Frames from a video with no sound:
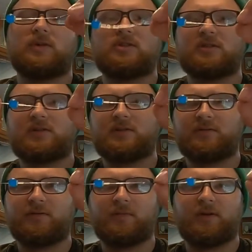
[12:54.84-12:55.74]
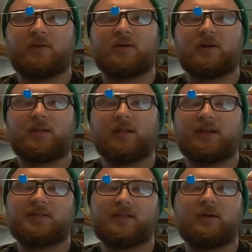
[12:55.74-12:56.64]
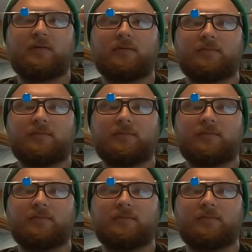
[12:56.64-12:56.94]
inches from the hook, like so.